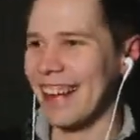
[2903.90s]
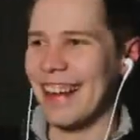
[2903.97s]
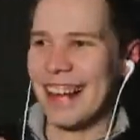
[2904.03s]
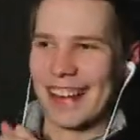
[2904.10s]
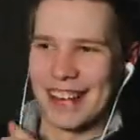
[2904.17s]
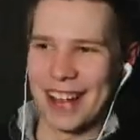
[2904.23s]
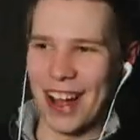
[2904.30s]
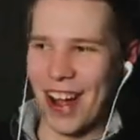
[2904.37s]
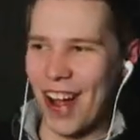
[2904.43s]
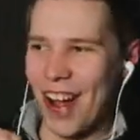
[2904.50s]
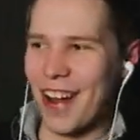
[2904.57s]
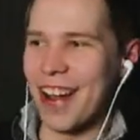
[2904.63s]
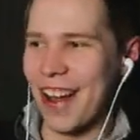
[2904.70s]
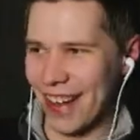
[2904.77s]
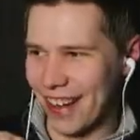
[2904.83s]

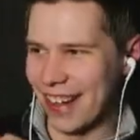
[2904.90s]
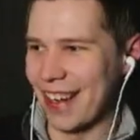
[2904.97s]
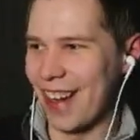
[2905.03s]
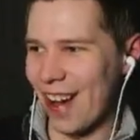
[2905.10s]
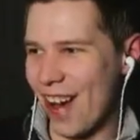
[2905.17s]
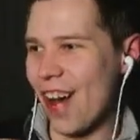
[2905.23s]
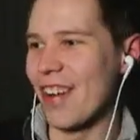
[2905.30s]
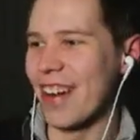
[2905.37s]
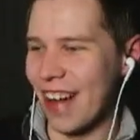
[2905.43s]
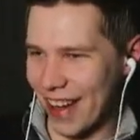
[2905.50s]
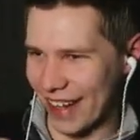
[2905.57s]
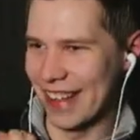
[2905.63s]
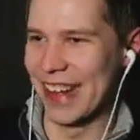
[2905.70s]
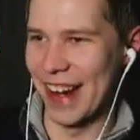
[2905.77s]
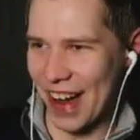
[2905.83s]
Connor, Connor,
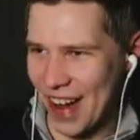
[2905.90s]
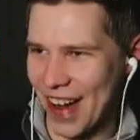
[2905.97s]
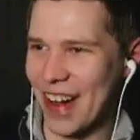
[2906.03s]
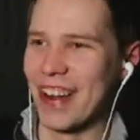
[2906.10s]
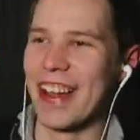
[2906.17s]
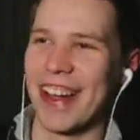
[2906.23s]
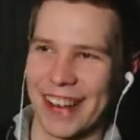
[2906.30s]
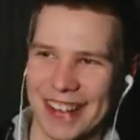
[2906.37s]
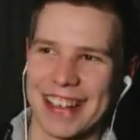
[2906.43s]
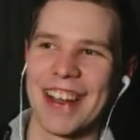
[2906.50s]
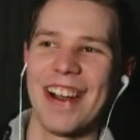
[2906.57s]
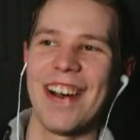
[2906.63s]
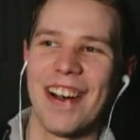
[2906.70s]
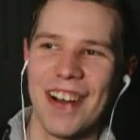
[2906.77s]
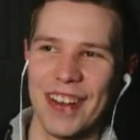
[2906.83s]
Connor,
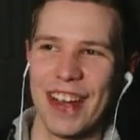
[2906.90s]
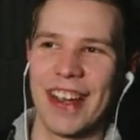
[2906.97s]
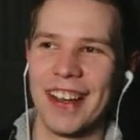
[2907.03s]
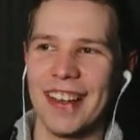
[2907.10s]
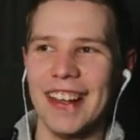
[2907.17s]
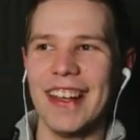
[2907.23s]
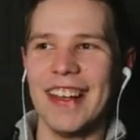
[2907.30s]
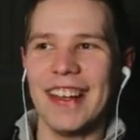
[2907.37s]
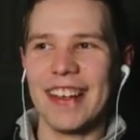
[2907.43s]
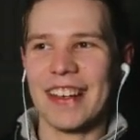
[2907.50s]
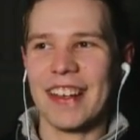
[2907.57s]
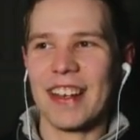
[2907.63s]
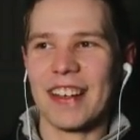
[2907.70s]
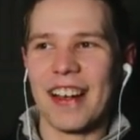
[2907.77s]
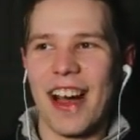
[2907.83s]
Connor.
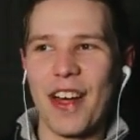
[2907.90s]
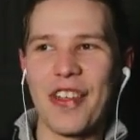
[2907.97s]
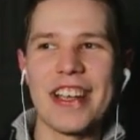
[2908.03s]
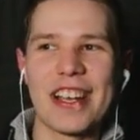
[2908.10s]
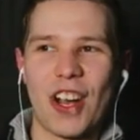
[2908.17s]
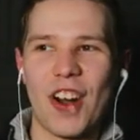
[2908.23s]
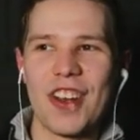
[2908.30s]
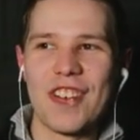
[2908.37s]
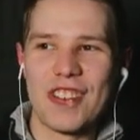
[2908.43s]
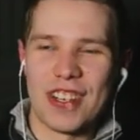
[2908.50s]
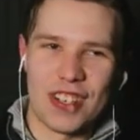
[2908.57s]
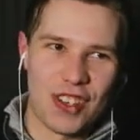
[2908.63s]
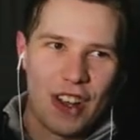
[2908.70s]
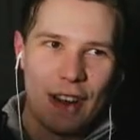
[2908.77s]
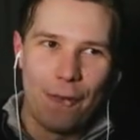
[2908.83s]
I think Connor is
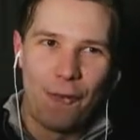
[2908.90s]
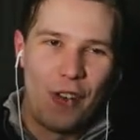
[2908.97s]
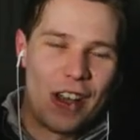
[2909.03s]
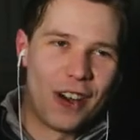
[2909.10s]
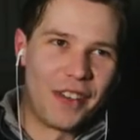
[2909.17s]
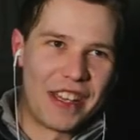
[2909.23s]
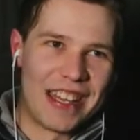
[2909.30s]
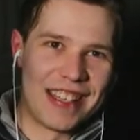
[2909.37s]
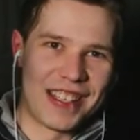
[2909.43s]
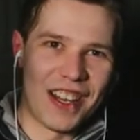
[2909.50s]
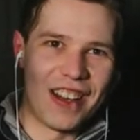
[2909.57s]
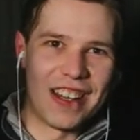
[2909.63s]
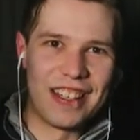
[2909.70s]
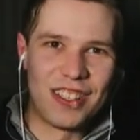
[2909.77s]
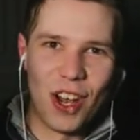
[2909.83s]
just trying to fill the
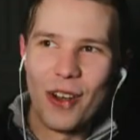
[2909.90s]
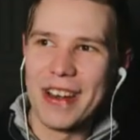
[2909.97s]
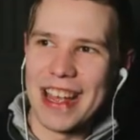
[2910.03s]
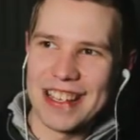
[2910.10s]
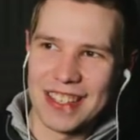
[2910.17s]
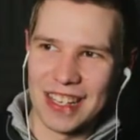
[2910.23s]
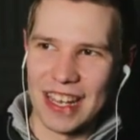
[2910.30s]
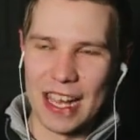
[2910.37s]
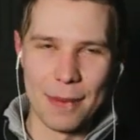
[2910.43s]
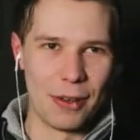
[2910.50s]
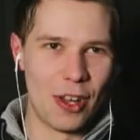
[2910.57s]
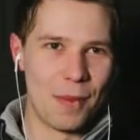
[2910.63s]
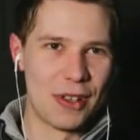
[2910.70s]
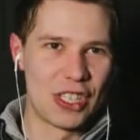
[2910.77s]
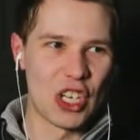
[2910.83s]
entire donator label
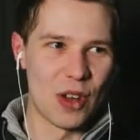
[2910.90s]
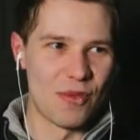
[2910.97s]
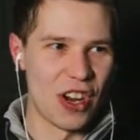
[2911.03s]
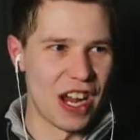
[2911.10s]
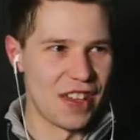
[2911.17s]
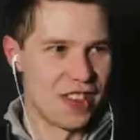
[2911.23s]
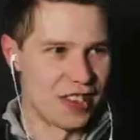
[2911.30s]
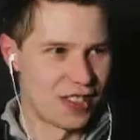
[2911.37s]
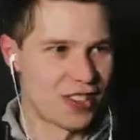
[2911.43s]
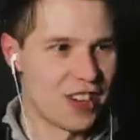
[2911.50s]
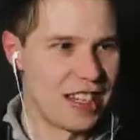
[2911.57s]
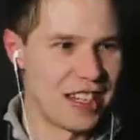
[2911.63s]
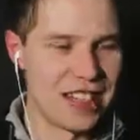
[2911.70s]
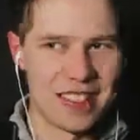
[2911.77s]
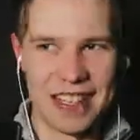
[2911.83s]
on the top right of the
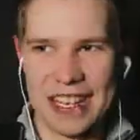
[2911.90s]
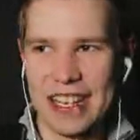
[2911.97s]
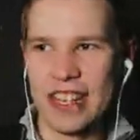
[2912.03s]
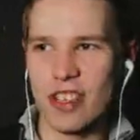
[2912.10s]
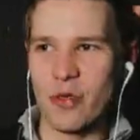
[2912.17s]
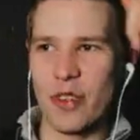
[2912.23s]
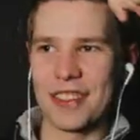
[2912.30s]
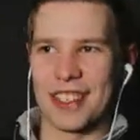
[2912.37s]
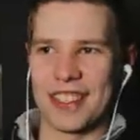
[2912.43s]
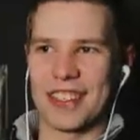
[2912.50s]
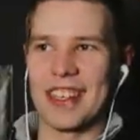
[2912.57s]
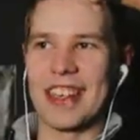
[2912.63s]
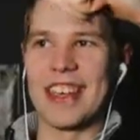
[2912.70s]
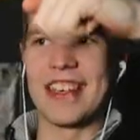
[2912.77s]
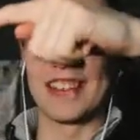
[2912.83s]
screen, isn't he? He just wants to
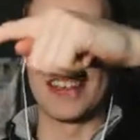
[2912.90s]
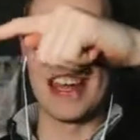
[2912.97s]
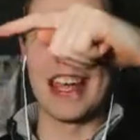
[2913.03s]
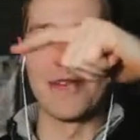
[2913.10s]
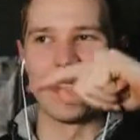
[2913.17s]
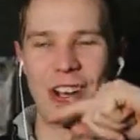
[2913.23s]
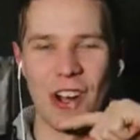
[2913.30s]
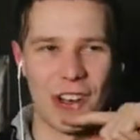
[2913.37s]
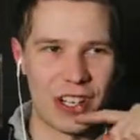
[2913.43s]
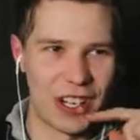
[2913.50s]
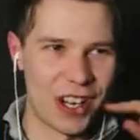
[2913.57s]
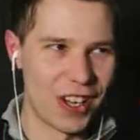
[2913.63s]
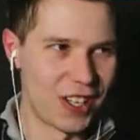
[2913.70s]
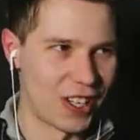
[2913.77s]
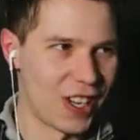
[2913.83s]
see his name, Connor,
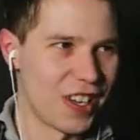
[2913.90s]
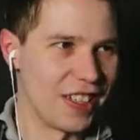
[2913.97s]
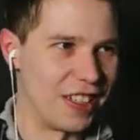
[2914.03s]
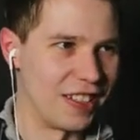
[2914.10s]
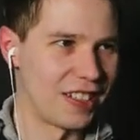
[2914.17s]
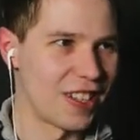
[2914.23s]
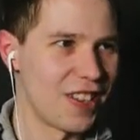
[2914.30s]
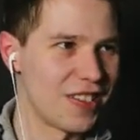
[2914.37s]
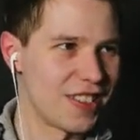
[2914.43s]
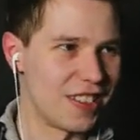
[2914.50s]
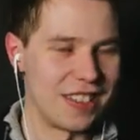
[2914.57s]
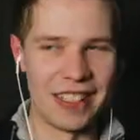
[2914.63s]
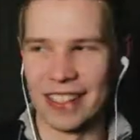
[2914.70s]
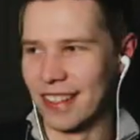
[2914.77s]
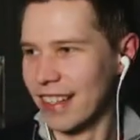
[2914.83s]
Connor, Connor,
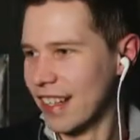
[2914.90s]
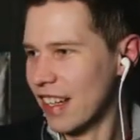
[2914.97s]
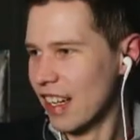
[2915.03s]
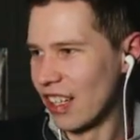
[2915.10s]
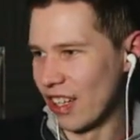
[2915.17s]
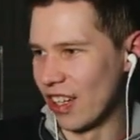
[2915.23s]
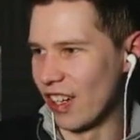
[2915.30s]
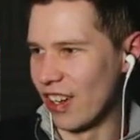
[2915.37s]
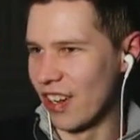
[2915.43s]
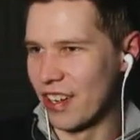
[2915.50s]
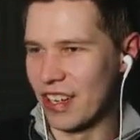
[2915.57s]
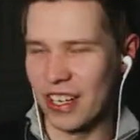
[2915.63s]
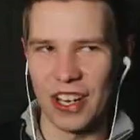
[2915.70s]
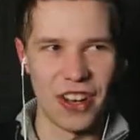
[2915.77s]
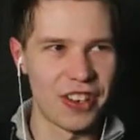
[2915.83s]
constantly.
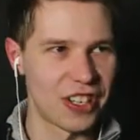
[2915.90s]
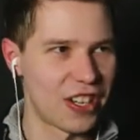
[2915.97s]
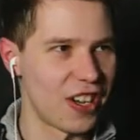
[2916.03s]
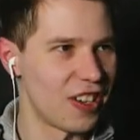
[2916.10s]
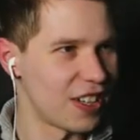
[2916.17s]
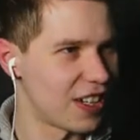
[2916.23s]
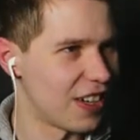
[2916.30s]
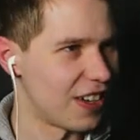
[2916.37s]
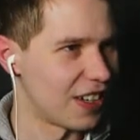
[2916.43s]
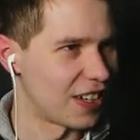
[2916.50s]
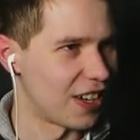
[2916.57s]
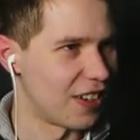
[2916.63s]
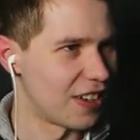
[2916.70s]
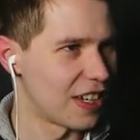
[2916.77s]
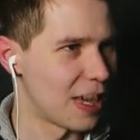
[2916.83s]
Connor, Connor, Connor, Connor,
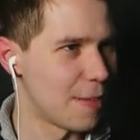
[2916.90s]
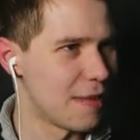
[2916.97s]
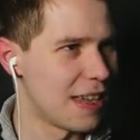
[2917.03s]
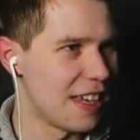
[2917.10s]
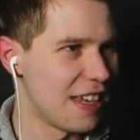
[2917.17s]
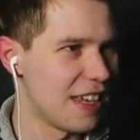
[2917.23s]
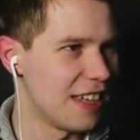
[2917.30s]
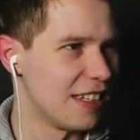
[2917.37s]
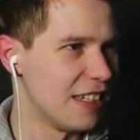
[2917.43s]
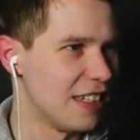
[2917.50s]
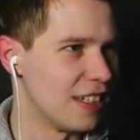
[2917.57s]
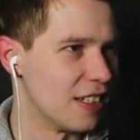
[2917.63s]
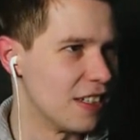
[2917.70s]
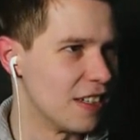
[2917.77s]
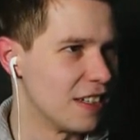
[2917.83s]
Connor
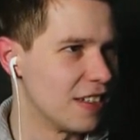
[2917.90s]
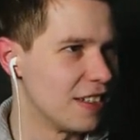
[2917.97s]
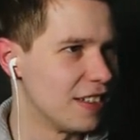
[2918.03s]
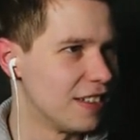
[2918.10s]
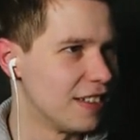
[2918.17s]
Chameleon.